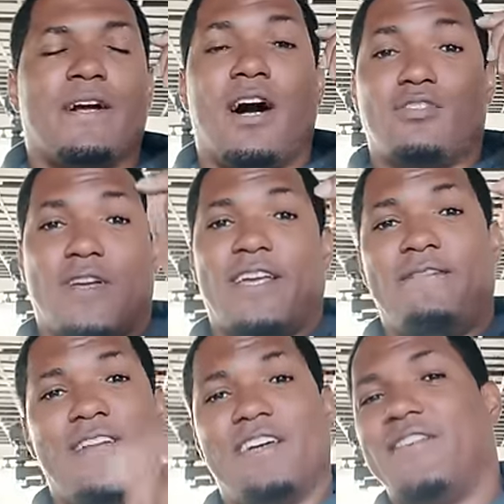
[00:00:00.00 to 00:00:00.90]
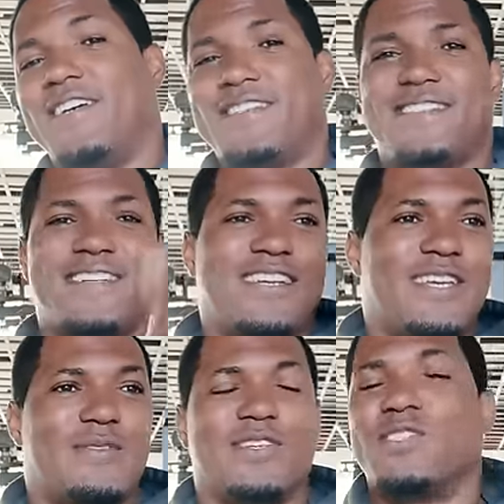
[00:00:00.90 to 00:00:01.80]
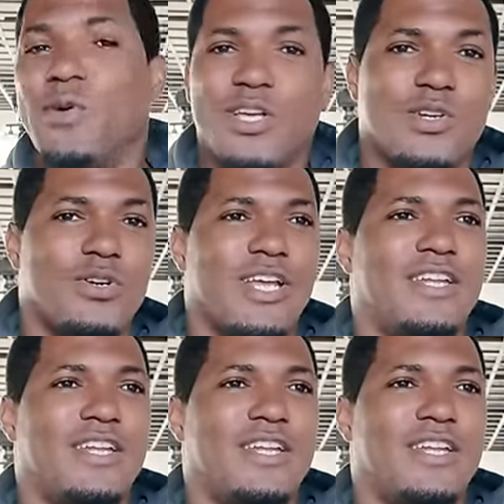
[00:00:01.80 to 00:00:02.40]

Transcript: called Reggae Flavors. It was doing good.